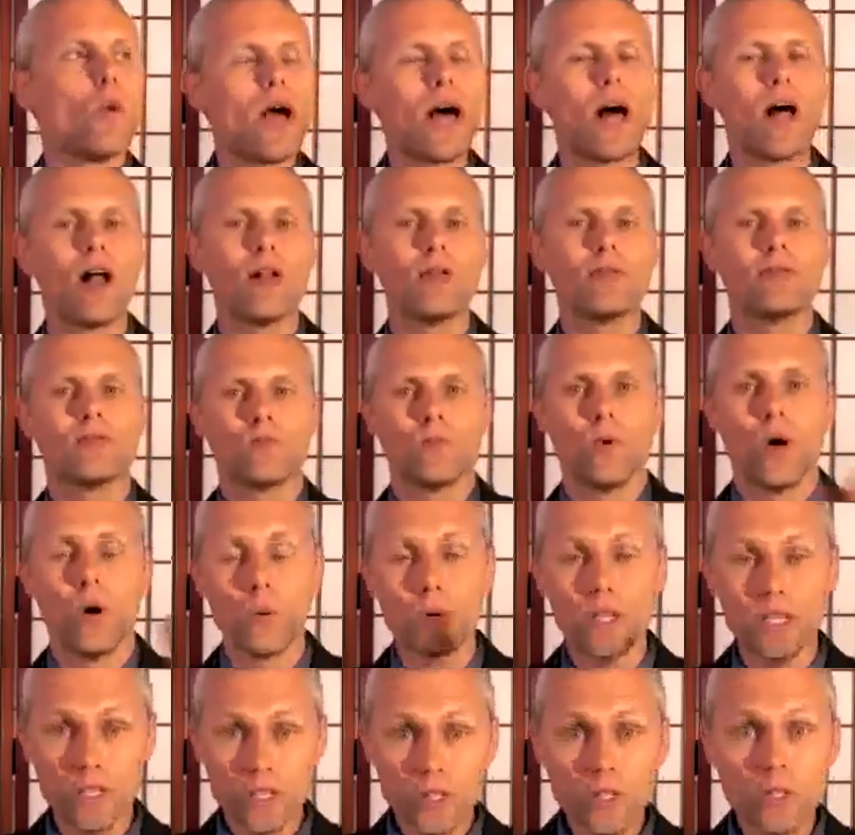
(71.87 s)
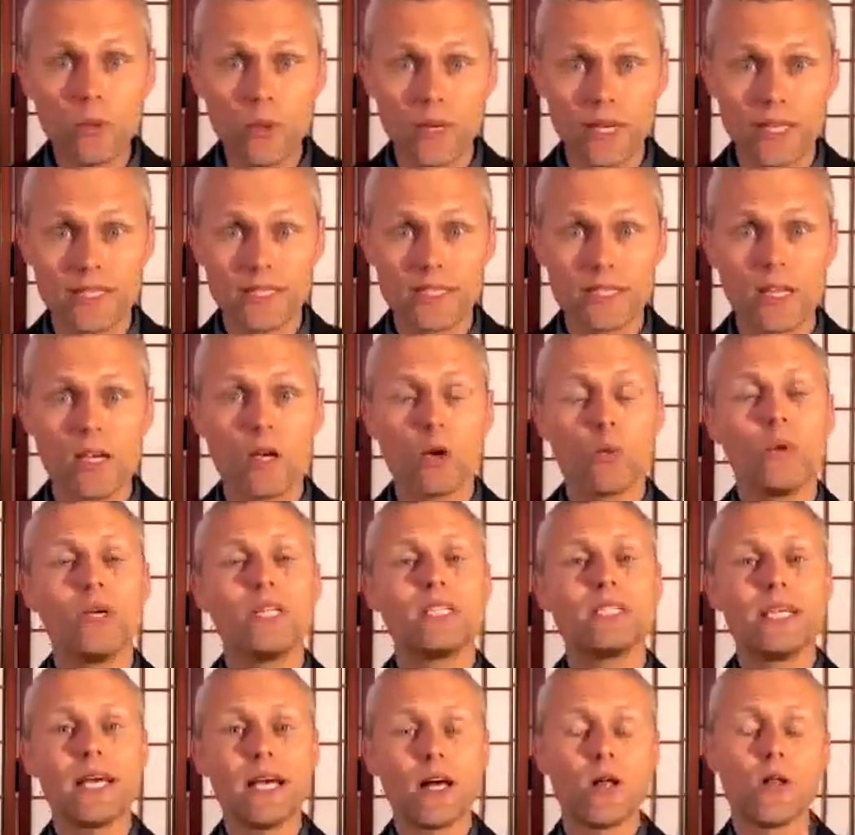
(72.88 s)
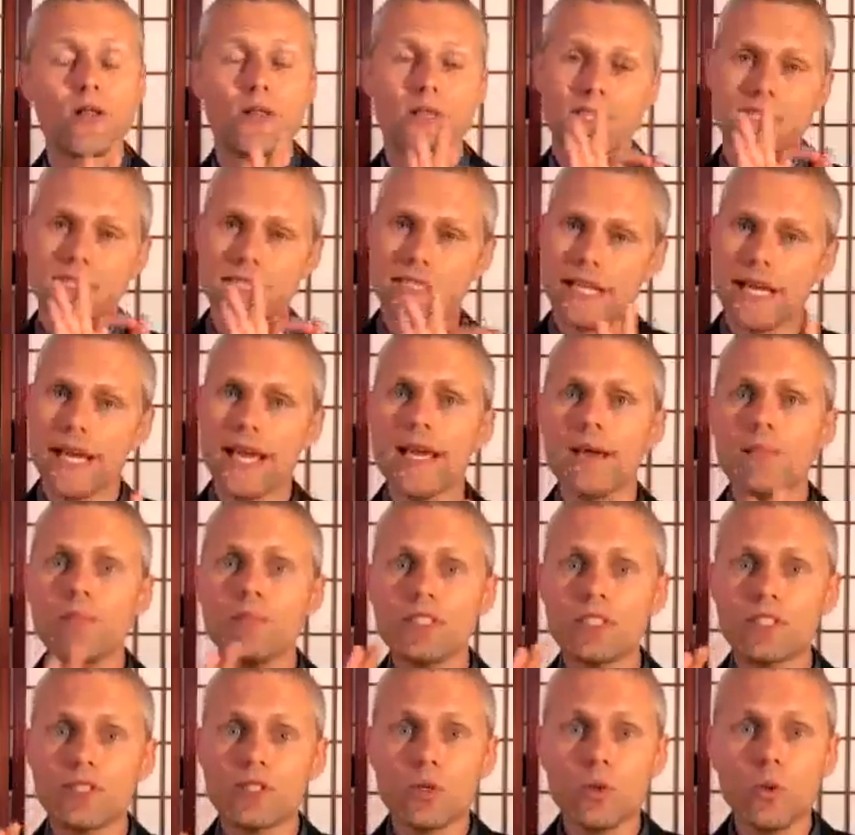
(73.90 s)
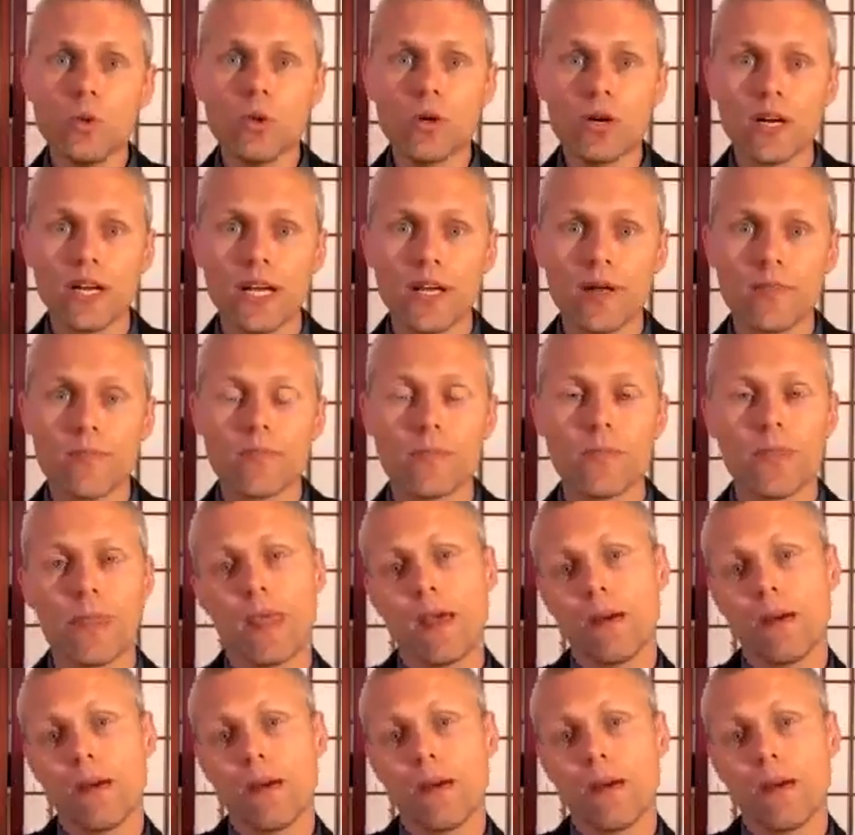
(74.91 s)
Well, what we do is we tell the same story,